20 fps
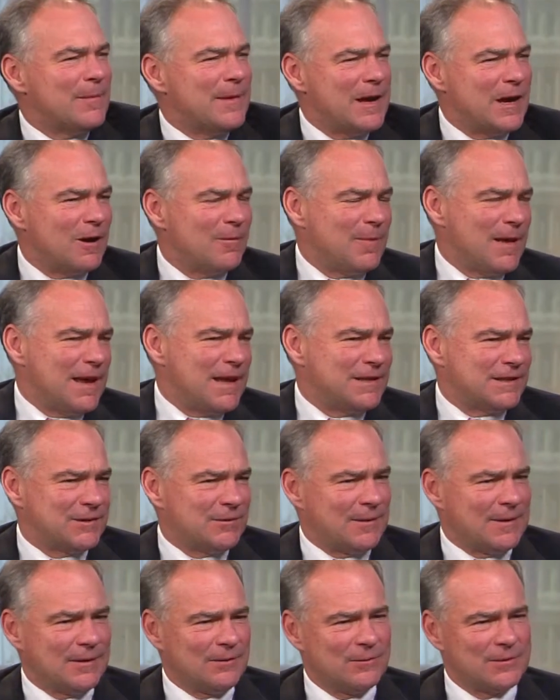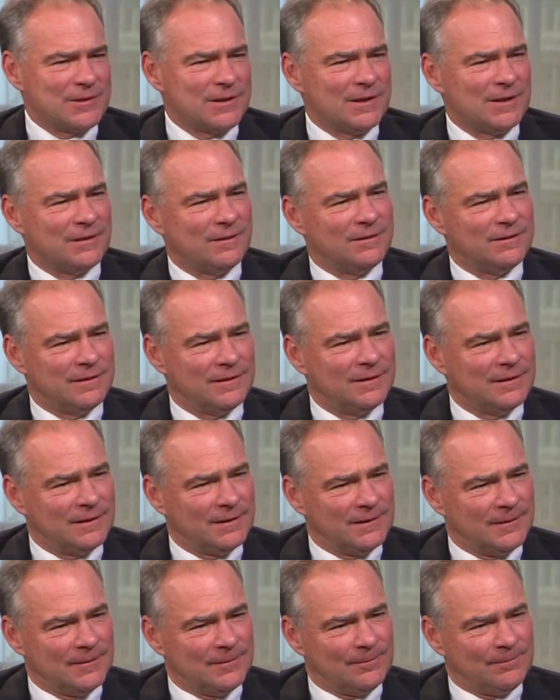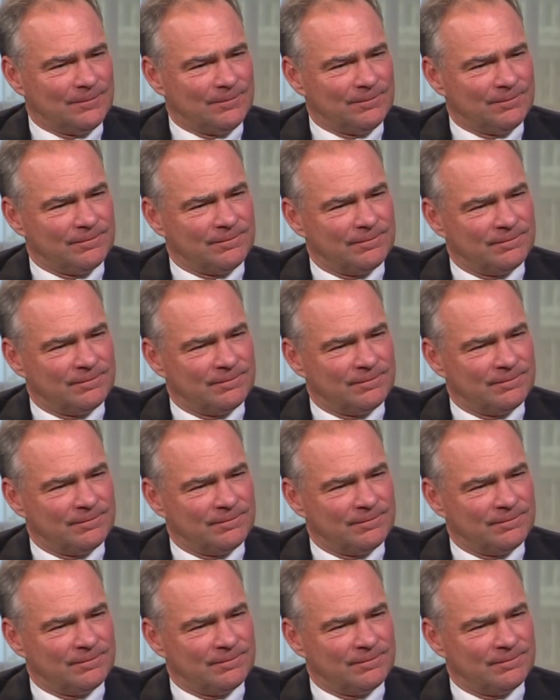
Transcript: the air base? I mean, was it a? I